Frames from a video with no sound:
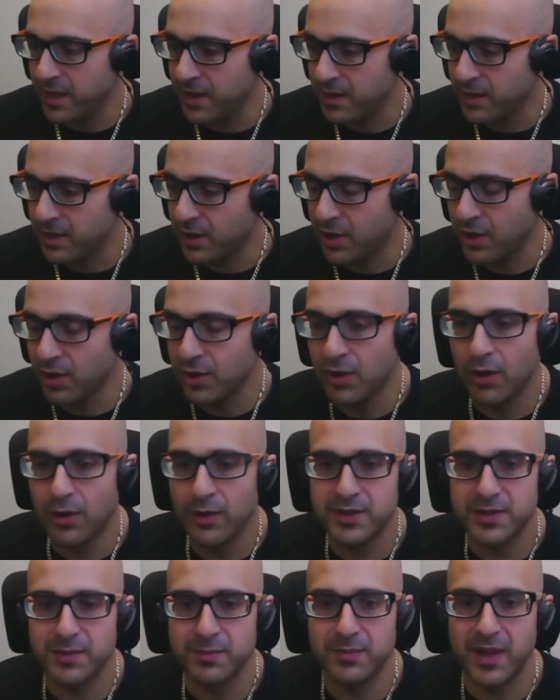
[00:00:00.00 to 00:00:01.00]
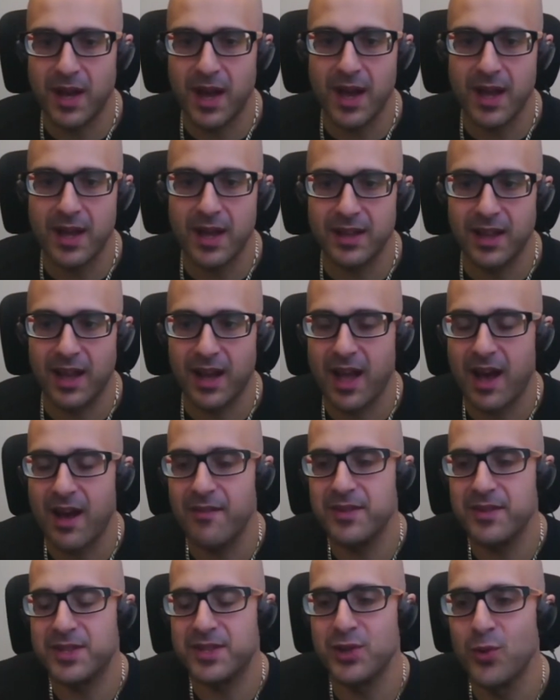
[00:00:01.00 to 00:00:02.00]
good, wholesome diet. Like
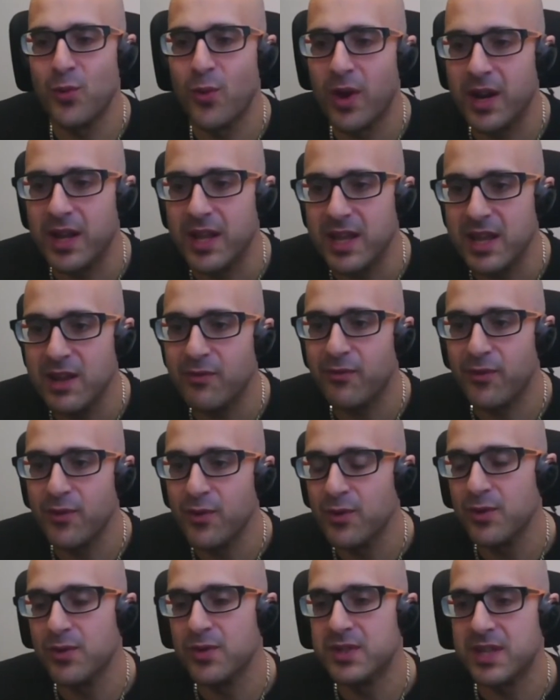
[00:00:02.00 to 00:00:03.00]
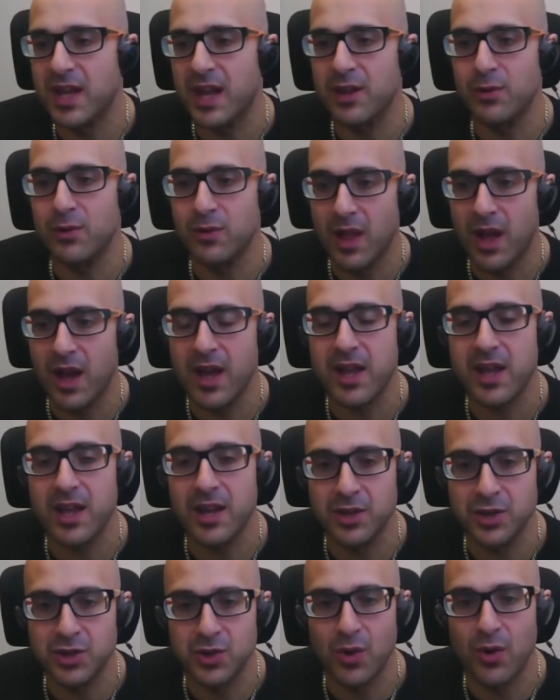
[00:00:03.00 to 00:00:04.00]
obviously you want to eat foods that you like and
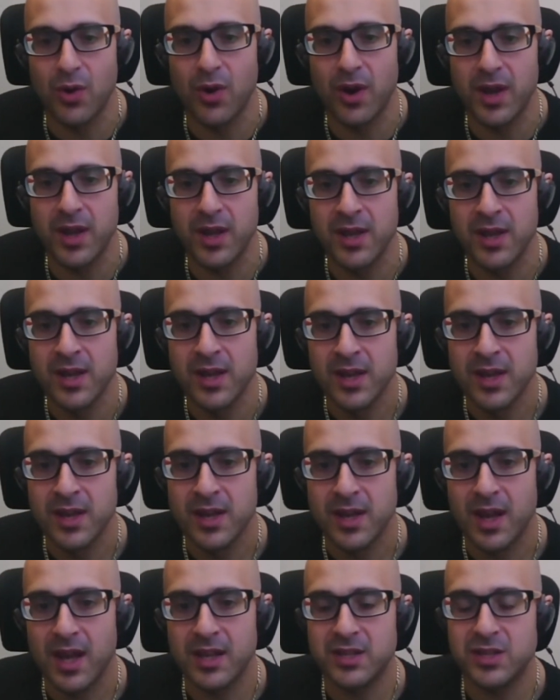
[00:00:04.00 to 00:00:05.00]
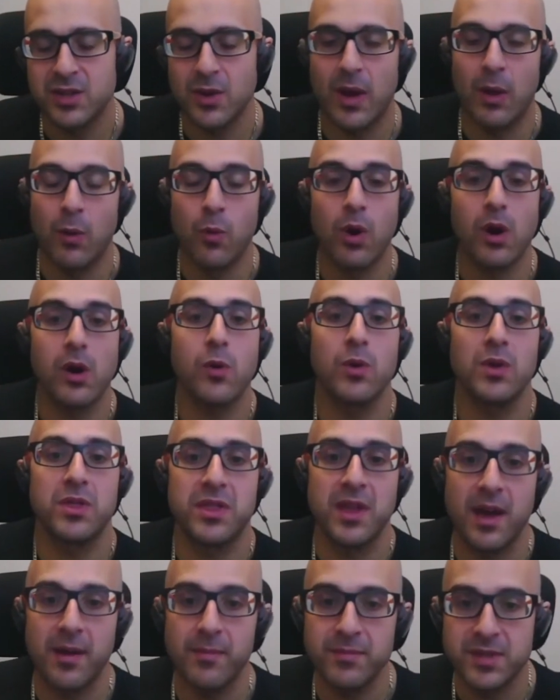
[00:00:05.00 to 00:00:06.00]
enjoy. Mm-hmm. And so I'll work with
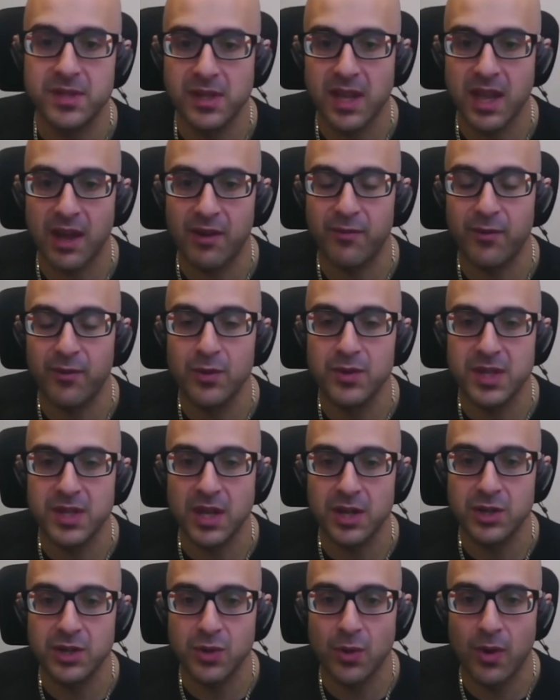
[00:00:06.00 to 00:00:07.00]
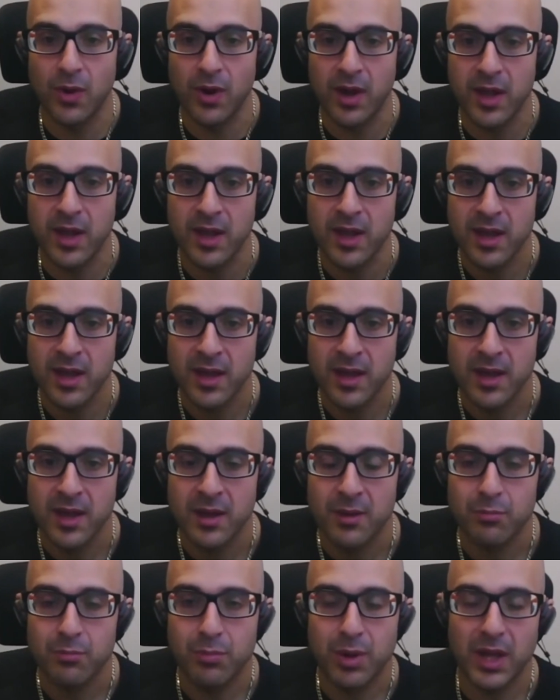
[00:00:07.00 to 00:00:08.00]
them to get foods they enjoy.
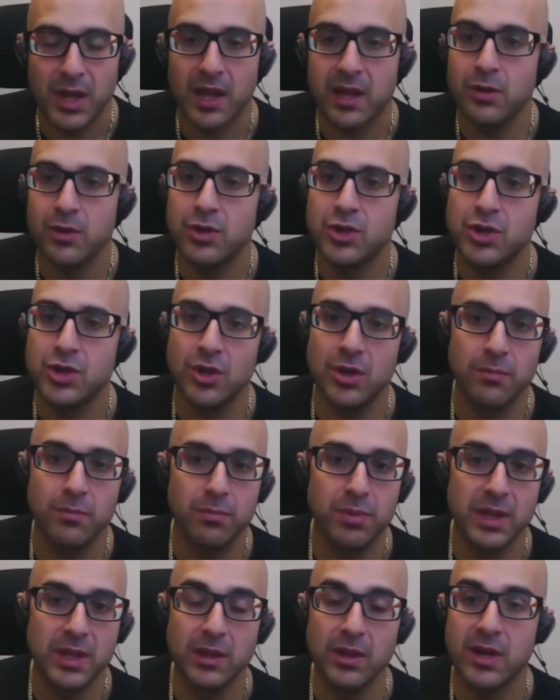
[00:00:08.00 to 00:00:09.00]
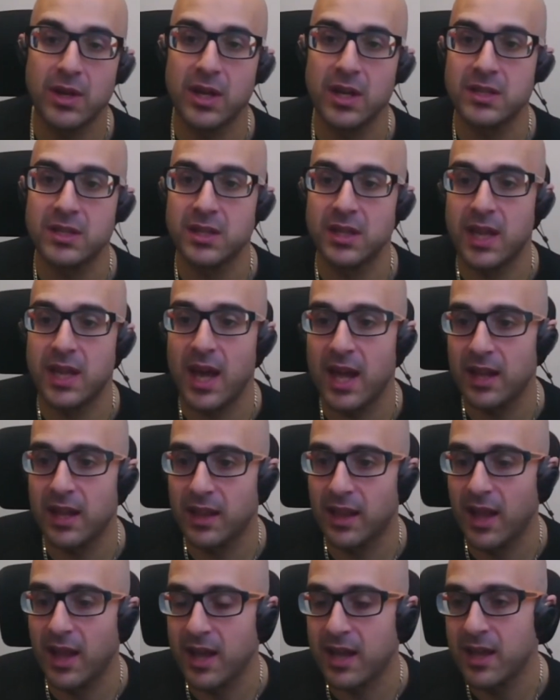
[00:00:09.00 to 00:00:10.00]
But like, you shouldn't be looking to get
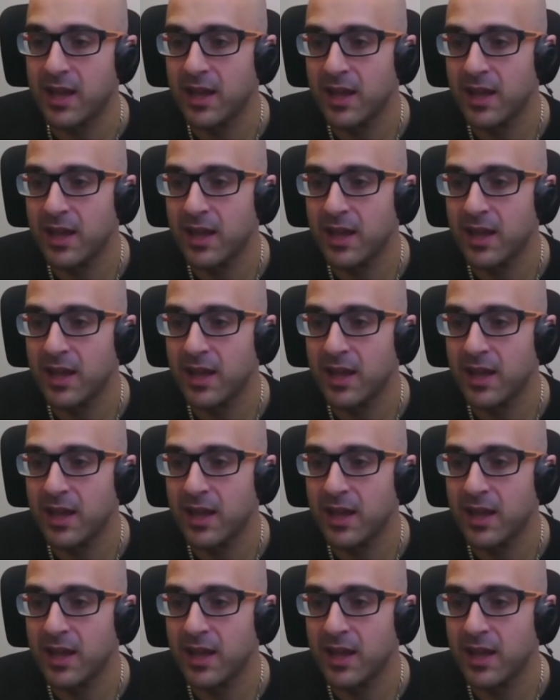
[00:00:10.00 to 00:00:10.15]
like,